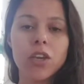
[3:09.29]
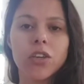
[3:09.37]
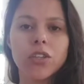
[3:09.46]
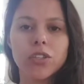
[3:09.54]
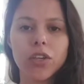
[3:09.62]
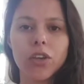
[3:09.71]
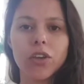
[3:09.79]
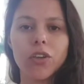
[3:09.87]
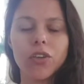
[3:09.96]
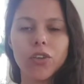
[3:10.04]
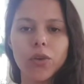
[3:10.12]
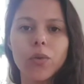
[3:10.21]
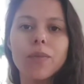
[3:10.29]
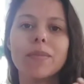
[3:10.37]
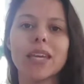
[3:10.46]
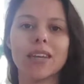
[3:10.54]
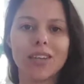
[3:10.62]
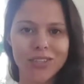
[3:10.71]
So you
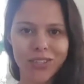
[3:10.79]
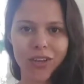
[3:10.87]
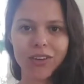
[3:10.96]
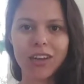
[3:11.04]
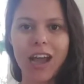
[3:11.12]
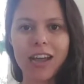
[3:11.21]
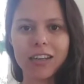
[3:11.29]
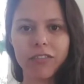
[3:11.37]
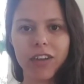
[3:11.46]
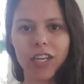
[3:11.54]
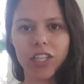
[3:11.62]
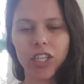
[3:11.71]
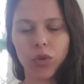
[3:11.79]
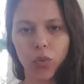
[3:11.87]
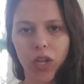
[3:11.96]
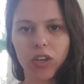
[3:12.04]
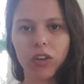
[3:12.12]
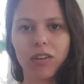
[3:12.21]
emit a certain kind of energy
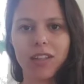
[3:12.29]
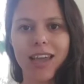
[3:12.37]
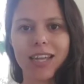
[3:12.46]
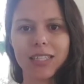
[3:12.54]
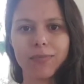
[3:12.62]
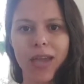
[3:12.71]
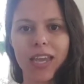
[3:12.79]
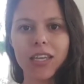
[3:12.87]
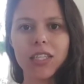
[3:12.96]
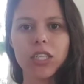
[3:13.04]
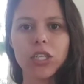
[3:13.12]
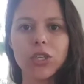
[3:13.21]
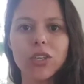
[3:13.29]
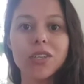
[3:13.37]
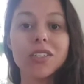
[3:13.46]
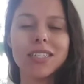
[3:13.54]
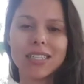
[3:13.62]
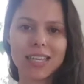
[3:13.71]
when you're in that space.
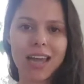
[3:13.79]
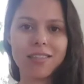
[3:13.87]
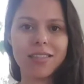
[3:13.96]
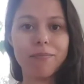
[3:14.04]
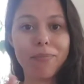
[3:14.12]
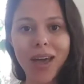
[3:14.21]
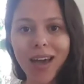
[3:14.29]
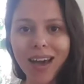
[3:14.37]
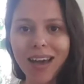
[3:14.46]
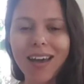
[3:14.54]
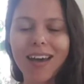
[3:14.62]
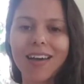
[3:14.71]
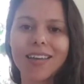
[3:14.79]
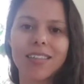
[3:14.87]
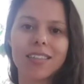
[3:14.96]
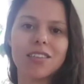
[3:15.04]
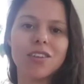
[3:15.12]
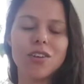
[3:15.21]
You decide the path,
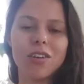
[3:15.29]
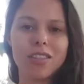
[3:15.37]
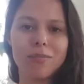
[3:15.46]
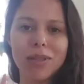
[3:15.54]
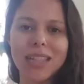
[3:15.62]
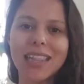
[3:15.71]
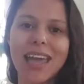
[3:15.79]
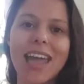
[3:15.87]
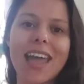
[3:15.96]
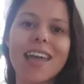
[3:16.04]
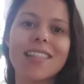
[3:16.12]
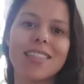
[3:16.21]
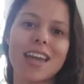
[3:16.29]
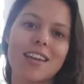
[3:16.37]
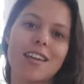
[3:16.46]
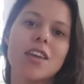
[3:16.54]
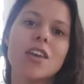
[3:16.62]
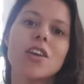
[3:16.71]
the plan that
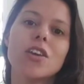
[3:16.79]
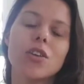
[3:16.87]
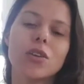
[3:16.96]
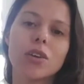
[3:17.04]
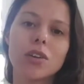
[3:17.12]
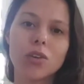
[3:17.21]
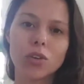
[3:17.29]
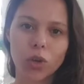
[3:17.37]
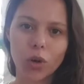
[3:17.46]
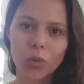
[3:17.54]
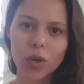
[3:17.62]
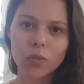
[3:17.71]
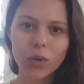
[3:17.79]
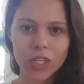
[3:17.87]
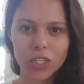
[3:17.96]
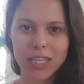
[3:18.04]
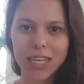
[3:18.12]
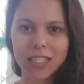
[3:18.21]
you're going to go on when
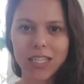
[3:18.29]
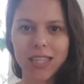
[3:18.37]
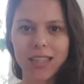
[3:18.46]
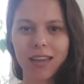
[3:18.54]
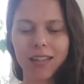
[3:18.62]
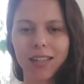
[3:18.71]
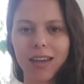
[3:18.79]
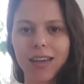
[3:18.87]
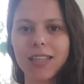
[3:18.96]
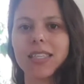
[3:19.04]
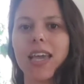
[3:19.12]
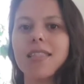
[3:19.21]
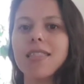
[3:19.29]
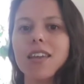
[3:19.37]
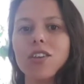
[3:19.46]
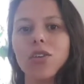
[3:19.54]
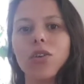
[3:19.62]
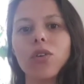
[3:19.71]
you're teaching that class, and
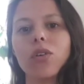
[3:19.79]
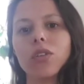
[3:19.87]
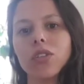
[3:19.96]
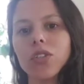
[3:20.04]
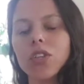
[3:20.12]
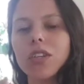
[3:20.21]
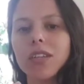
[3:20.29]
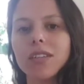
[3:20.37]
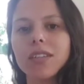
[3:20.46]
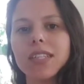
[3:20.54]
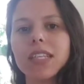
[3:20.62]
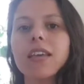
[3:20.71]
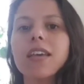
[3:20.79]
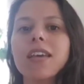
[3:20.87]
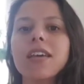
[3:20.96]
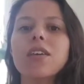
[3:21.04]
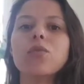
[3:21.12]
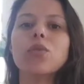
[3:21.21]
then your students
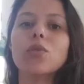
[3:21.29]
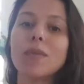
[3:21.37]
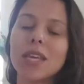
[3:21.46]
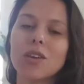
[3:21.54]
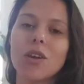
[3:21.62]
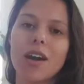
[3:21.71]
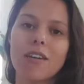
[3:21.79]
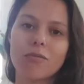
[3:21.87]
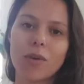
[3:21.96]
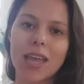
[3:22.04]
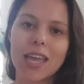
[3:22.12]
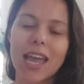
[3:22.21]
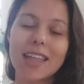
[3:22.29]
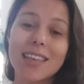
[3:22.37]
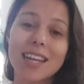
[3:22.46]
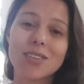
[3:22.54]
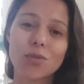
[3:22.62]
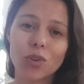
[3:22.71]
will meet you halfway. And
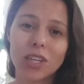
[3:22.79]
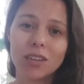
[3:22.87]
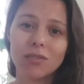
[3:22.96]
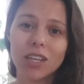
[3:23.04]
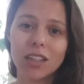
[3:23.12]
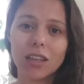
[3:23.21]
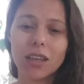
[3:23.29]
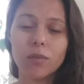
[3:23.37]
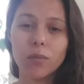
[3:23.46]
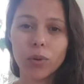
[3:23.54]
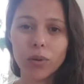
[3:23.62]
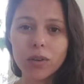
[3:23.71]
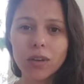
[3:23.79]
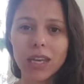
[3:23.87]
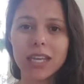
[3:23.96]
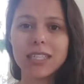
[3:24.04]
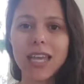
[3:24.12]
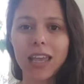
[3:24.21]
that's really important
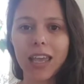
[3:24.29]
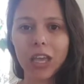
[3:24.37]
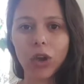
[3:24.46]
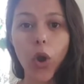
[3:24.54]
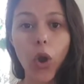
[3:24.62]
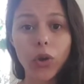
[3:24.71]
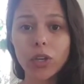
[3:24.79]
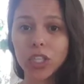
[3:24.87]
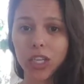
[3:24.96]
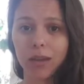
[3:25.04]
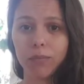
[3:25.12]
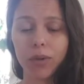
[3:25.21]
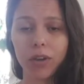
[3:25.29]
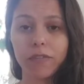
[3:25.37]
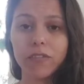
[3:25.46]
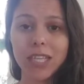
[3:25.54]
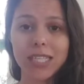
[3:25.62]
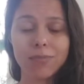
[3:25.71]
in taking ownership
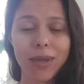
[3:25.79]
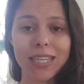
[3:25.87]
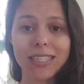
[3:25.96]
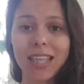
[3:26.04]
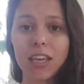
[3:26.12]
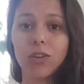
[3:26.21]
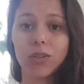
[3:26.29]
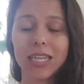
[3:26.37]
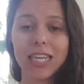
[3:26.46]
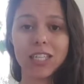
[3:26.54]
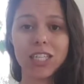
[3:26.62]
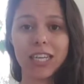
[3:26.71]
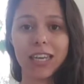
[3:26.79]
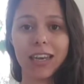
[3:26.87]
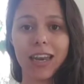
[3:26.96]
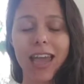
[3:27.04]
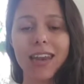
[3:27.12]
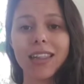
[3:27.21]
of the space that you're teaching
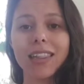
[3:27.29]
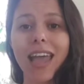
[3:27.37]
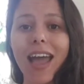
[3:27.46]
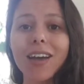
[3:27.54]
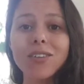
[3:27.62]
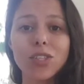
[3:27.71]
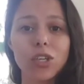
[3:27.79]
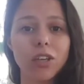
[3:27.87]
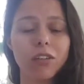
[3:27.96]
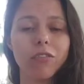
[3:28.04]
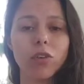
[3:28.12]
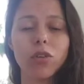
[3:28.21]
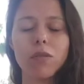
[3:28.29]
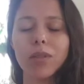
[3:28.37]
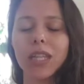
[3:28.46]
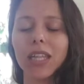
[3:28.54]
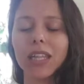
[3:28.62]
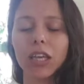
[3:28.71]
in, and allows you to feel
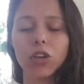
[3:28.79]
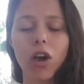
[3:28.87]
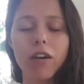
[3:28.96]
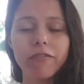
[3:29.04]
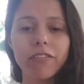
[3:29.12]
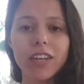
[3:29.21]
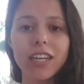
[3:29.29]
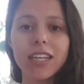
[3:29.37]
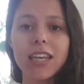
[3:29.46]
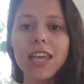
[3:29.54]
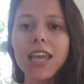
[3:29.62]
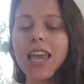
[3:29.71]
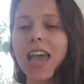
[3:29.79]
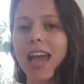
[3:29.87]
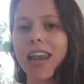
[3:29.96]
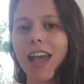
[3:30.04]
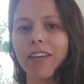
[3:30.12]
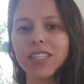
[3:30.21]
completely confident
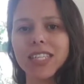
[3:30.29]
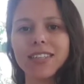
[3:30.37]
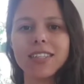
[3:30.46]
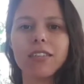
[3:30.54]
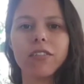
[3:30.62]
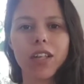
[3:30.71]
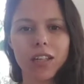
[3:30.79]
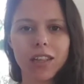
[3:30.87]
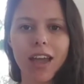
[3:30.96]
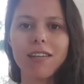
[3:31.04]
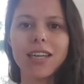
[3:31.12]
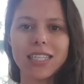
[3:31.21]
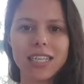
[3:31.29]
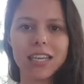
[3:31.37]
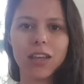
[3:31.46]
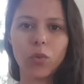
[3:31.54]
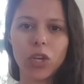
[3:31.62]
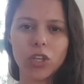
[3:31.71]
and have a sense of
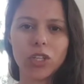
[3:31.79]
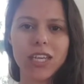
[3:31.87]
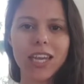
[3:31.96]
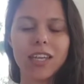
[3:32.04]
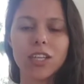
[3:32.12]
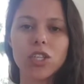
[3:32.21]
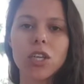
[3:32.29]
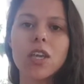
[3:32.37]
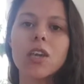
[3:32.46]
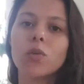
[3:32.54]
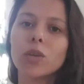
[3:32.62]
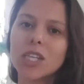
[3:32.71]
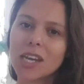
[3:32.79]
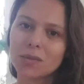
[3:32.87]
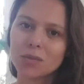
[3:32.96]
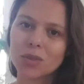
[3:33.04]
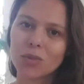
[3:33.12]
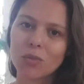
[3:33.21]
clarity when you teach, which
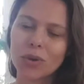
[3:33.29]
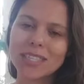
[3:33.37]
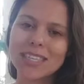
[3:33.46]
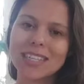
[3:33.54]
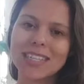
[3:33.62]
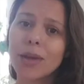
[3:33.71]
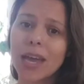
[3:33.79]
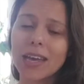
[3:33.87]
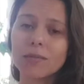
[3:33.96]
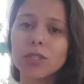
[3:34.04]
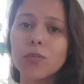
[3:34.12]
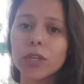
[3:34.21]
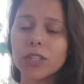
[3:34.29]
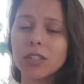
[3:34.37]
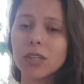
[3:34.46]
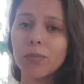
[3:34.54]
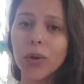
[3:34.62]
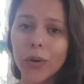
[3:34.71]
helps with presence. Perhaps the most
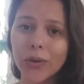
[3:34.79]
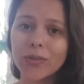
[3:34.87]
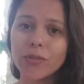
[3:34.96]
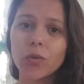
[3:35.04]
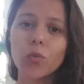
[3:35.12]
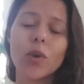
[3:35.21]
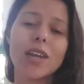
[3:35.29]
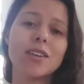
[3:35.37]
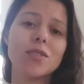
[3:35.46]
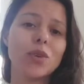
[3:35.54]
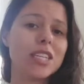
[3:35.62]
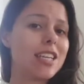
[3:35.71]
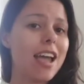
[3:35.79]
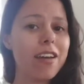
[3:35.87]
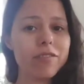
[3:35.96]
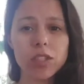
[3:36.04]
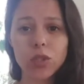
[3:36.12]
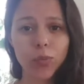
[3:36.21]
important one, which I
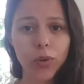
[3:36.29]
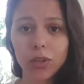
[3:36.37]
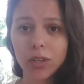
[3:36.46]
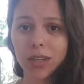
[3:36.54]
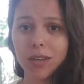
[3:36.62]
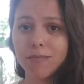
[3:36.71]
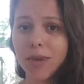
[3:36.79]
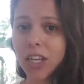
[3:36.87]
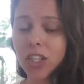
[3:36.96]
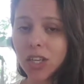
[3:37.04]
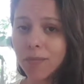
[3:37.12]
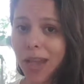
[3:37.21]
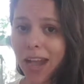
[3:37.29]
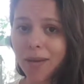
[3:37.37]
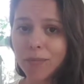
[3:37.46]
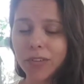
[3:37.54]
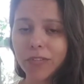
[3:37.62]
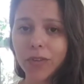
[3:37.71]
haven't spoken much
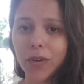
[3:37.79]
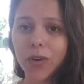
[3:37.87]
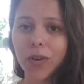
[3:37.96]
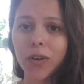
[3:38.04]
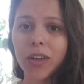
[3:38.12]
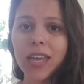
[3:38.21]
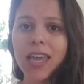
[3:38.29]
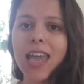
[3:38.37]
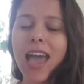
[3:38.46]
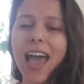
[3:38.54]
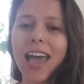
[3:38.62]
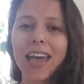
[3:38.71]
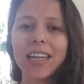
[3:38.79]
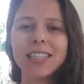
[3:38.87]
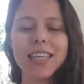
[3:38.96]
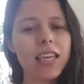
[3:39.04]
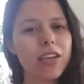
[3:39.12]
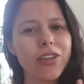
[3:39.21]
about before, and
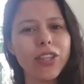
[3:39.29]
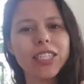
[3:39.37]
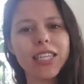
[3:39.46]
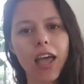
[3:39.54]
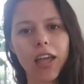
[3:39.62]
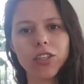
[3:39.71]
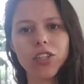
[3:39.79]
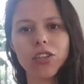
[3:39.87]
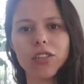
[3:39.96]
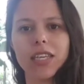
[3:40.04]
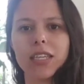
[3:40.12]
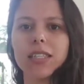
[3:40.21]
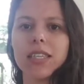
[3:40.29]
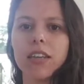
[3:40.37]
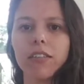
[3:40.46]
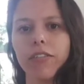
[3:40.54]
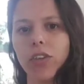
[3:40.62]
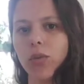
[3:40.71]
I think I only touched on this
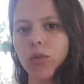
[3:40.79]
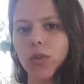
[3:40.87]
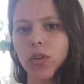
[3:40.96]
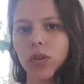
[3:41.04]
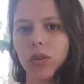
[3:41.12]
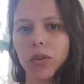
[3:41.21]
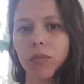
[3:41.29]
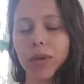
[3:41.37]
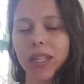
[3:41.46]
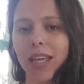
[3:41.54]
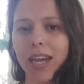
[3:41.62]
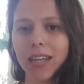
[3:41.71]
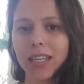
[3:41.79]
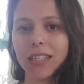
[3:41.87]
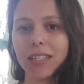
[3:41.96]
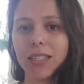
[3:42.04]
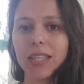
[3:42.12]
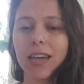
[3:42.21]
in Fuel Your
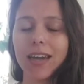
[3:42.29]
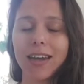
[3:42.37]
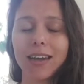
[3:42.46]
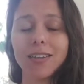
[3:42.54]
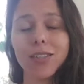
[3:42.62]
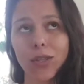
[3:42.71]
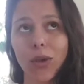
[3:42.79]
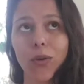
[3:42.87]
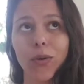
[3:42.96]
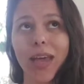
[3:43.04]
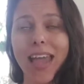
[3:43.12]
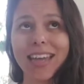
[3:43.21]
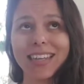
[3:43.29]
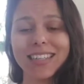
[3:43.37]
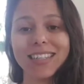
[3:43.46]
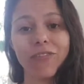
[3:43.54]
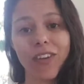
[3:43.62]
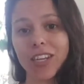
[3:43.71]
Pilates Soul and
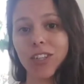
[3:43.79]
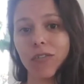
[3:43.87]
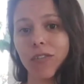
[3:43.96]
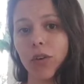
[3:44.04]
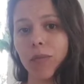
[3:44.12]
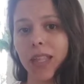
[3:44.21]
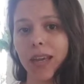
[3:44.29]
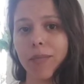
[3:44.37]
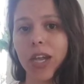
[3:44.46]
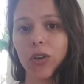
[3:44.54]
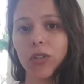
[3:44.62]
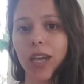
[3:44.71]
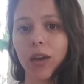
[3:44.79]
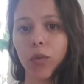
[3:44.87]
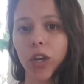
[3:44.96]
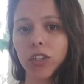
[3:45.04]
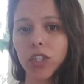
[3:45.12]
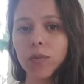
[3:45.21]
Find Your Formula, my online
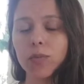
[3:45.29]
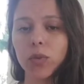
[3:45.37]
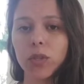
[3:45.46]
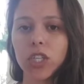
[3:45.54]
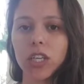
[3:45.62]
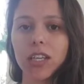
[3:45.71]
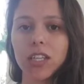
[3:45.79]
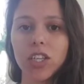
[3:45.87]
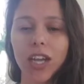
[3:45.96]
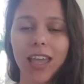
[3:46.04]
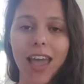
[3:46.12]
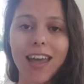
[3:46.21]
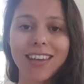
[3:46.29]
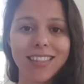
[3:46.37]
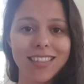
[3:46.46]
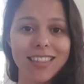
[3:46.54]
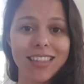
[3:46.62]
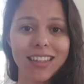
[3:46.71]
workshops, which you can check out
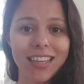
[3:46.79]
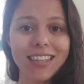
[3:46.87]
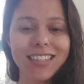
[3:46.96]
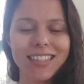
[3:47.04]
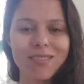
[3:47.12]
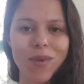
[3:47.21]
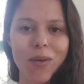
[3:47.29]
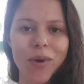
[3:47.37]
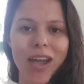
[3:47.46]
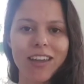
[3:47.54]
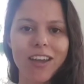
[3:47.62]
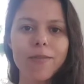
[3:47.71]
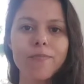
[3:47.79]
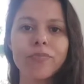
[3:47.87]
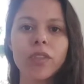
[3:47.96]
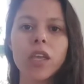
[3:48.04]
in the links in my bio.